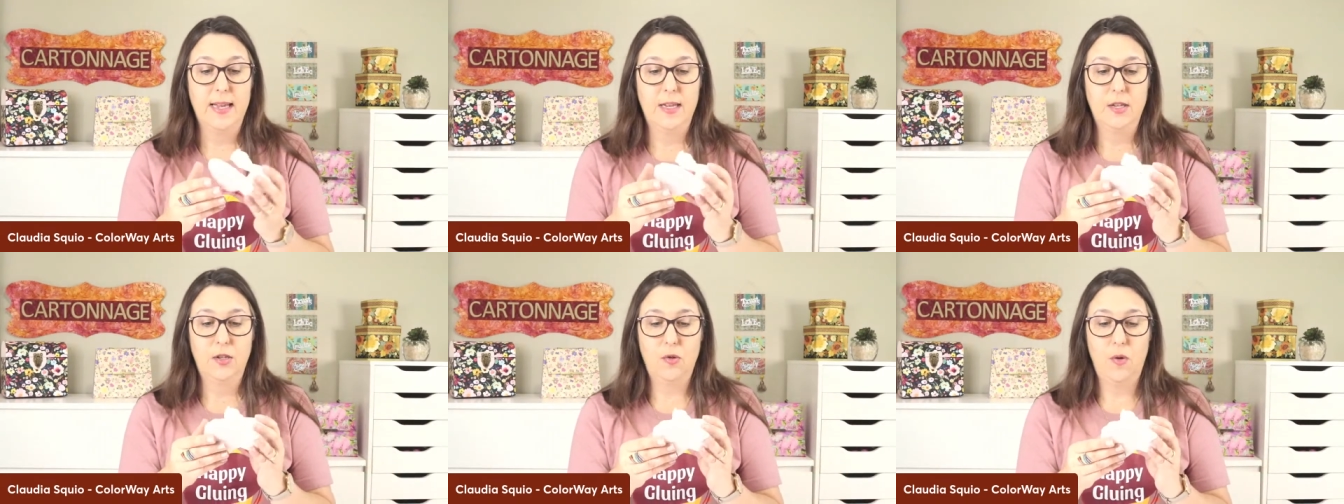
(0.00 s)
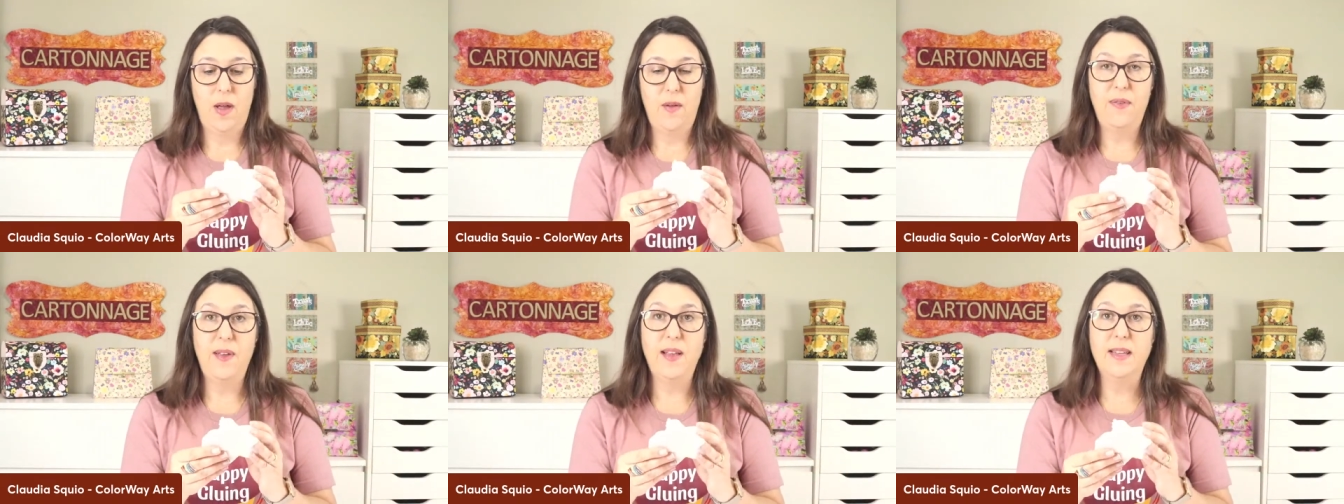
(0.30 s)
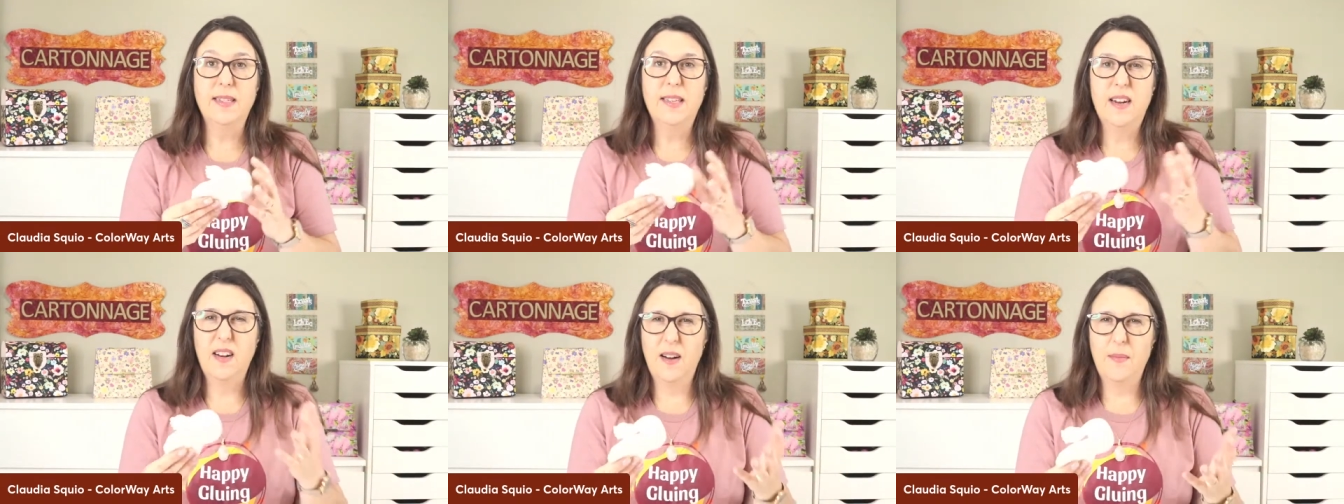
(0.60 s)
So I
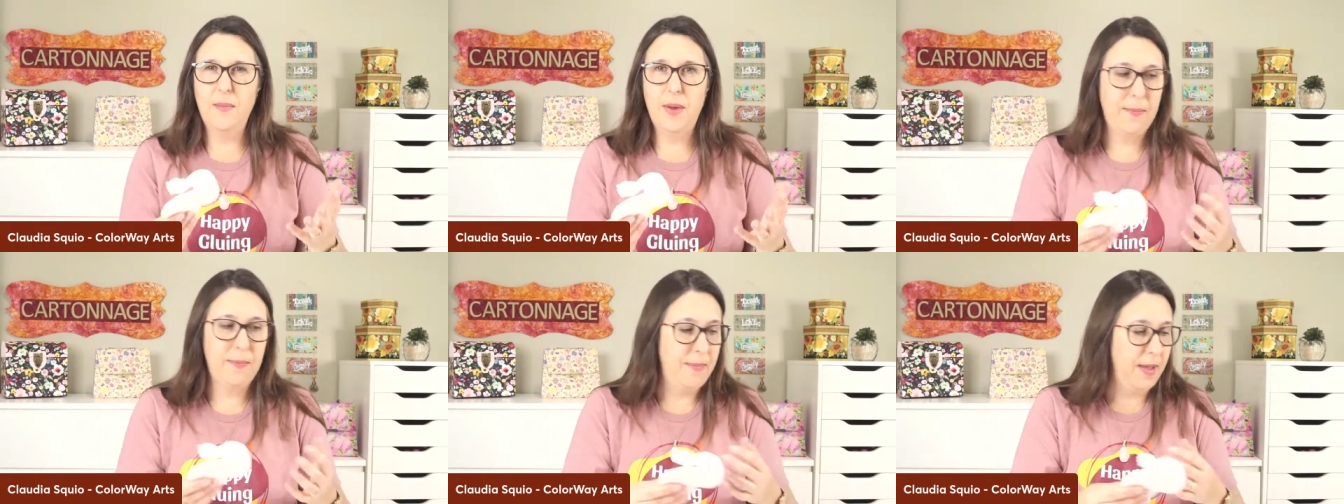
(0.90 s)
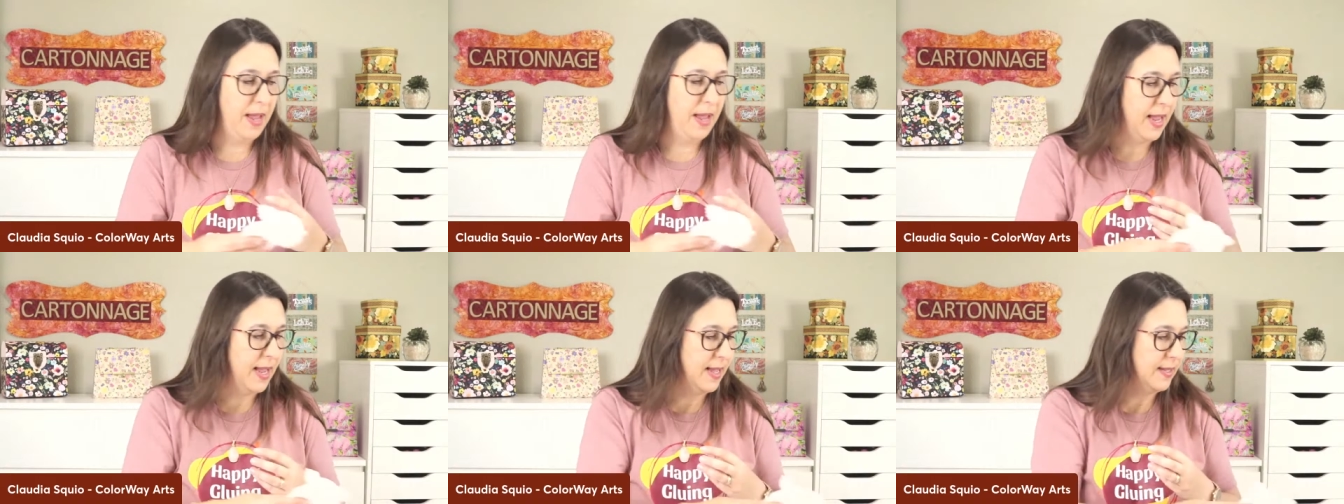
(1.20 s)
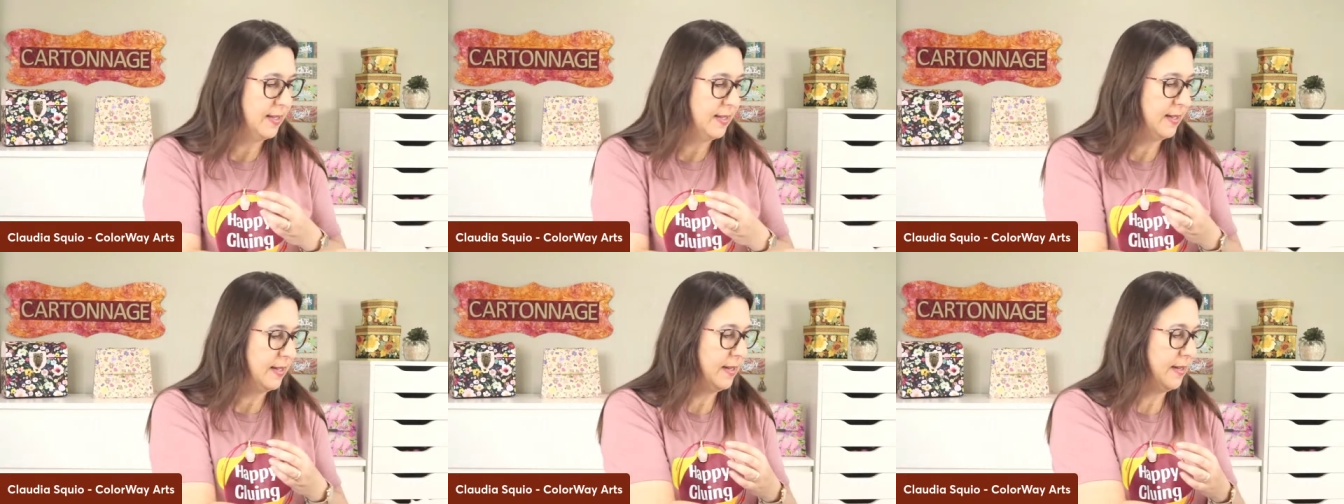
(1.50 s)
think ceramic
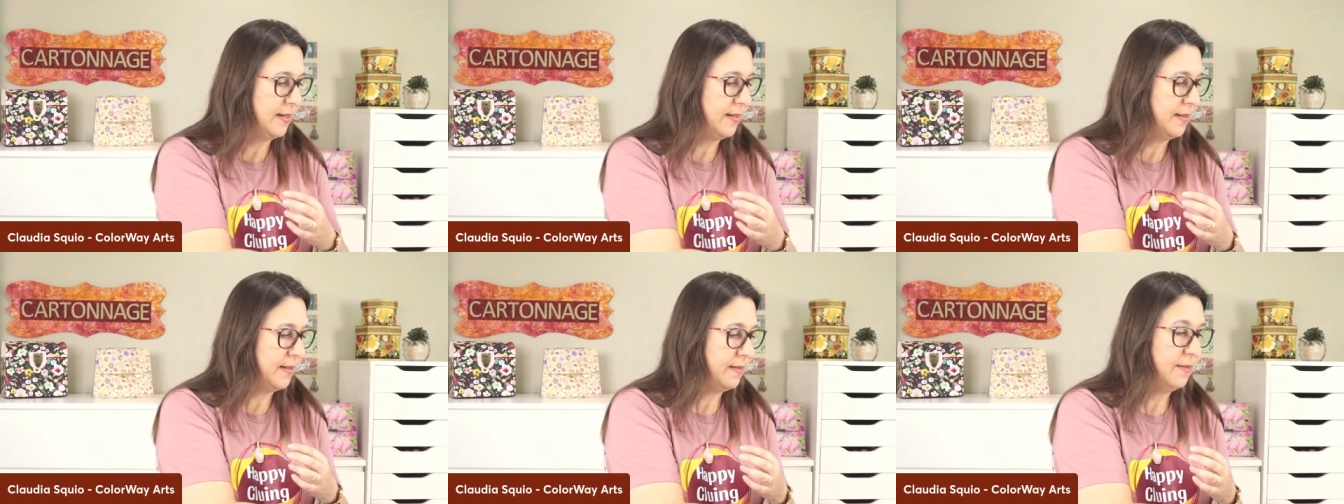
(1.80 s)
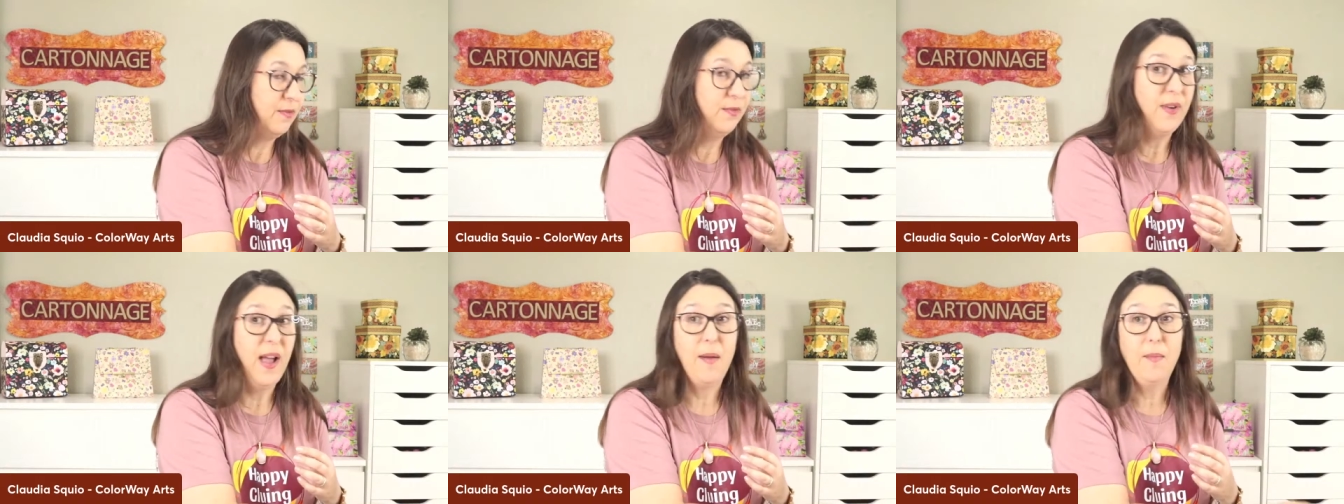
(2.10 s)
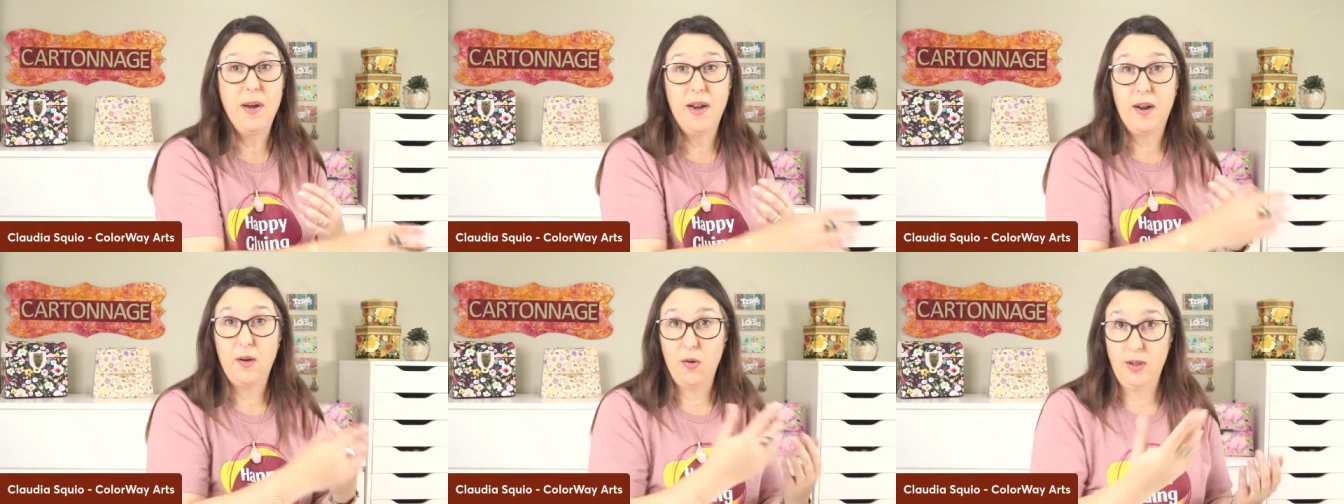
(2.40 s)
bisque
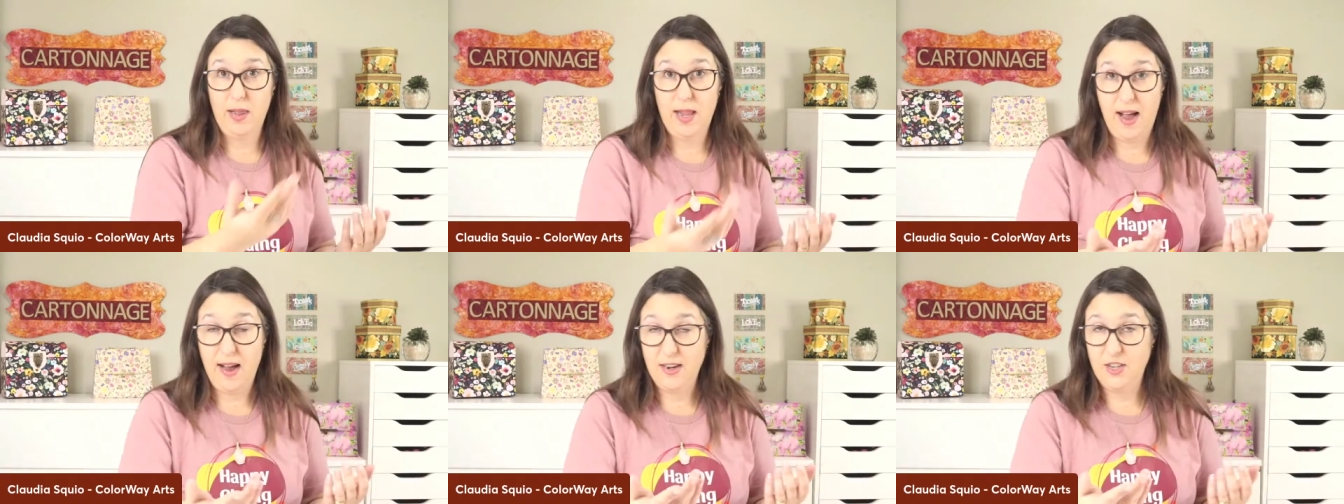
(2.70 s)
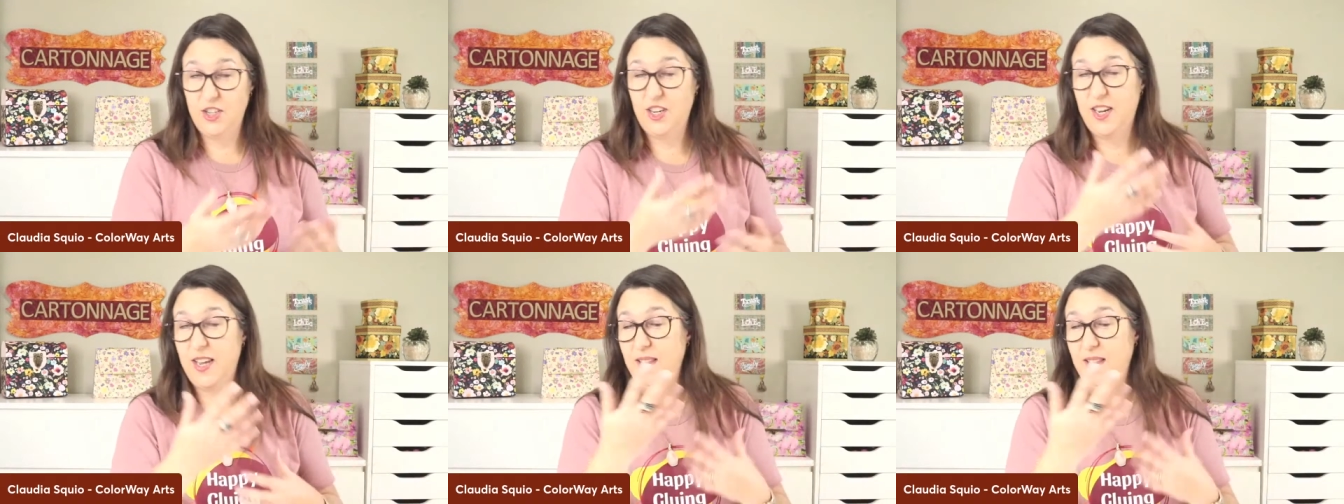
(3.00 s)
fabric collage